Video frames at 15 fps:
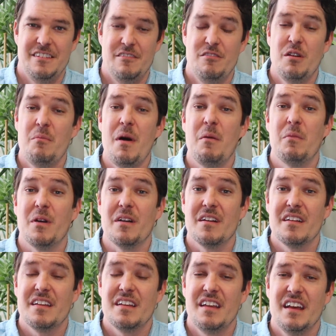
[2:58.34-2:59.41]
Remember,
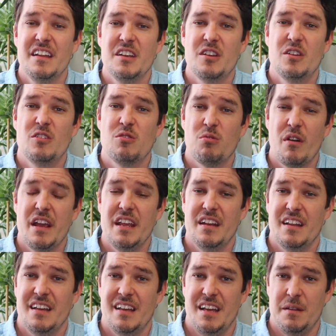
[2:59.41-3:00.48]
getting
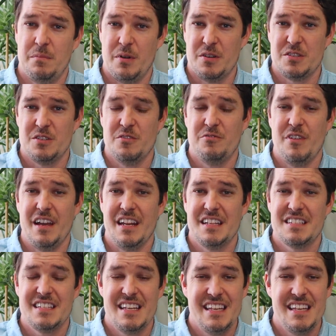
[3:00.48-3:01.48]
great at personal finance